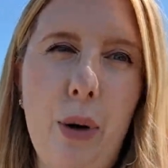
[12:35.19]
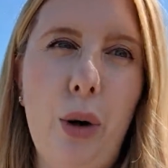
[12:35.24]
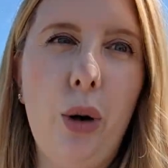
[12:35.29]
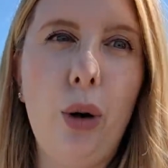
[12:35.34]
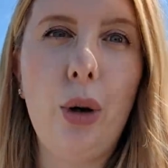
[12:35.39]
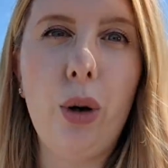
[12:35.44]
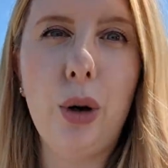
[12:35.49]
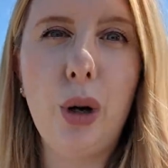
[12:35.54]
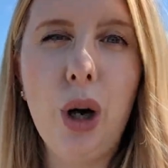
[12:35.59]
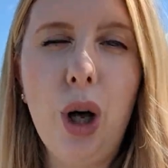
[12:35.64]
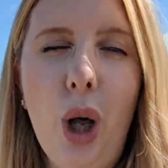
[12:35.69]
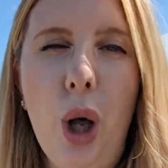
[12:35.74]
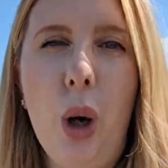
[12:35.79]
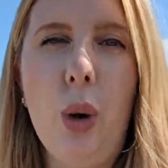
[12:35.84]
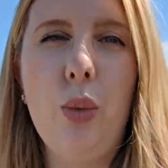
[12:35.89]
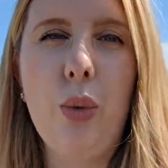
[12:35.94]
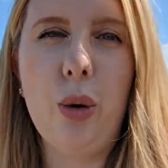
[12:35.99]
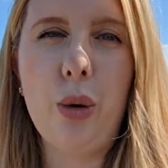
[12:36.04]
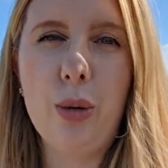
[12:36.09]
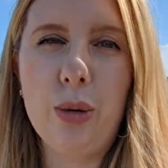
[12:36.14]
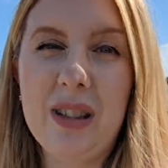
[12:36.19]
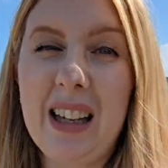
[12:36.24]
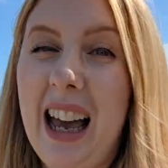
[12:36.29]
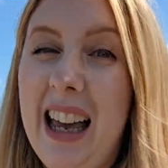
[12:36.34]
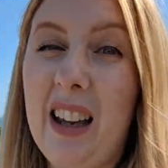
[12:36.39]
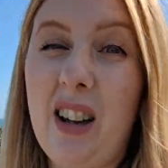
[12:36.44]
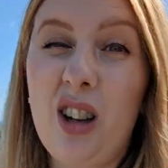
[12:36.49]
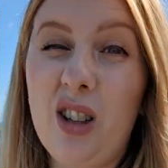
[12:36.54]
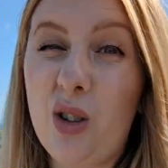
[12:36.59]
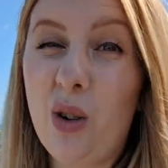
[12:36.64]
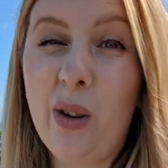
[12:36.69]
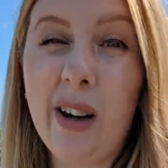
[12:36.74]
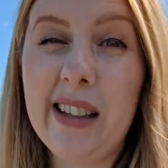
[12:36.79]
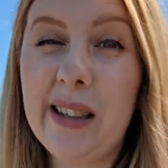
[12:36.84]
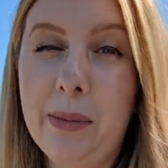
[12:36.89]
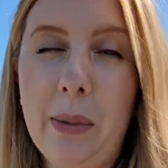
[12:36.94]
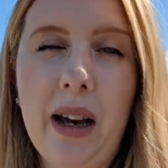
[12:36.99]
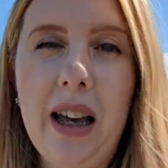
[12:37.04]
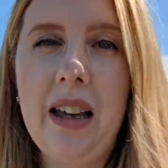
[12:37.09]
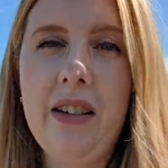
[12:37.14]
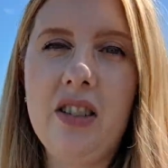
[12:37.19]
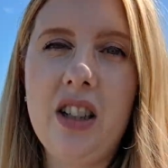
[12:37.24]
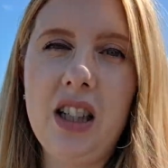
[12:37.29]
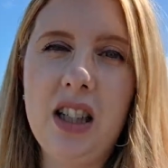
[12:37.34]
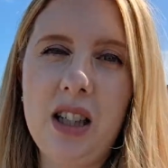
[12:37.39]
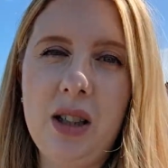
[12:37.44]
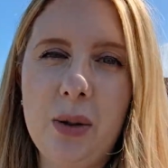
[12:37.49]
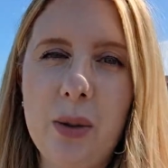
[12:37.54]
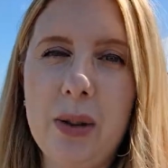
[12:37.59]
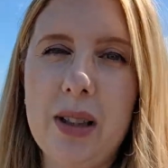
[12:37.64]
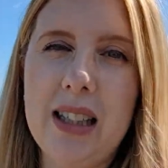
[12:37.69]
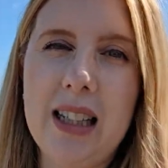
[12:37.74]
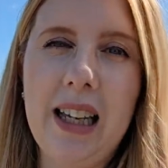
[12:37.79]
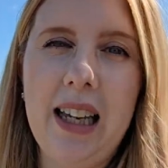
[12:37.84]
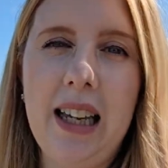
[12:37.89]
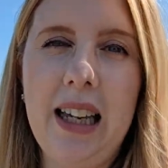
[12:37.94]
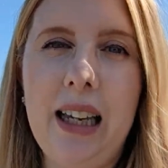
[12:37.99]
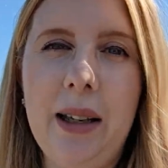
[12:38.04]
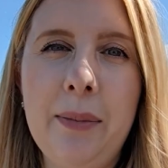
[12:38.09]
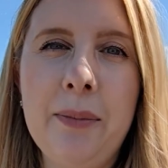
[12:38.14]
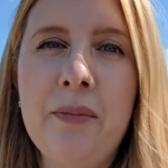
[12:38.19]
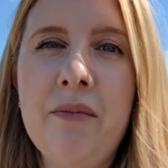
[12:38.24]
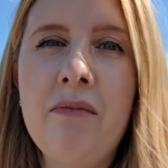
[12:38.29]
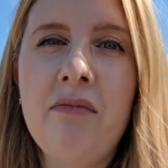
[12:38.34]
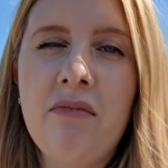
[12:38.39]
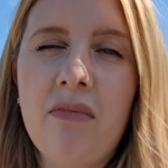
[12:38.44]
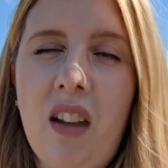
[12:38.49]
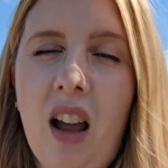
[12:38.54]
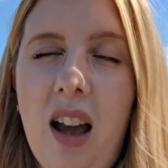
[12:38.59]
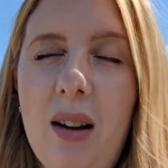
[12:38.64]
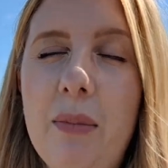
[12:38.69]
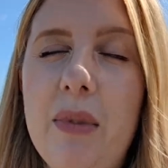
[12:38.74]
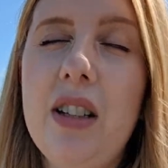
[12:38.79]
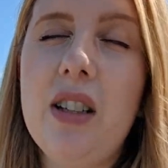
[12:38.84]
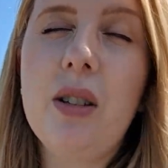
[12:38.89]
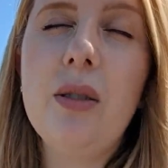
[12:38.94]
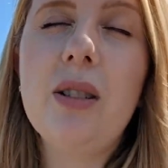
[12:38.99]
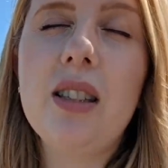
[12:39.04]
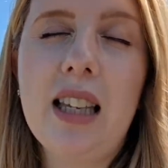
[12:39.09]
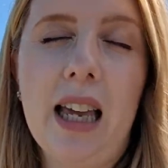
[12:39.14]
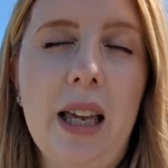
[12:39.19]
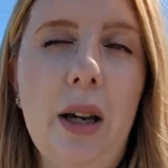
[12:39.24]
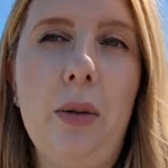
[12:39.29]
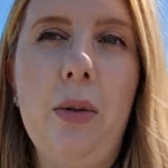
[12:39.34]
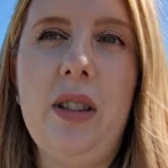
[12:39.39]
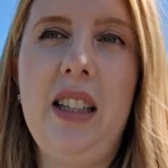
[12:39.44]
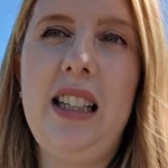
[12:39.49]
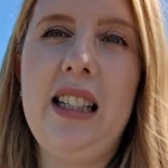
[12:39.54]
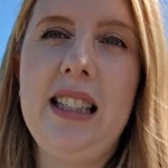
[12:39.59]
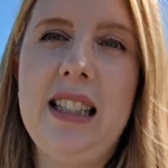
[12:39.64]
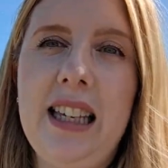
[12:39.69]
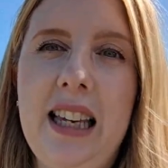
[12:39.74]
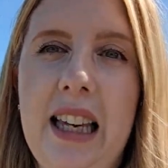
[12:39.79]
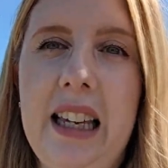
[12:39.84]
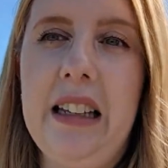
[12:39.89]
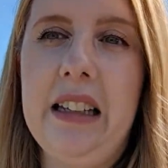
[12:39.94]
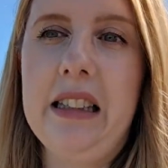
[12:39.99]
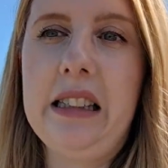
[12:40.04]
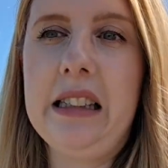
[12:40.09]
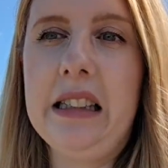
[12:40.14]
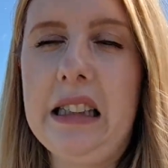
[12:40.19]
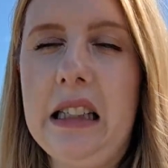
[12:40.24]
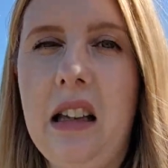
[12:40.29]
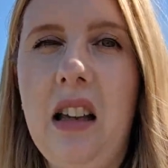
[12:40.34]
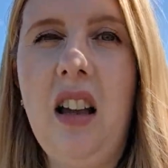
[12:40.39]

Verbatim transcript: or we'll take her toys away if she's naughty. And we do say all these things,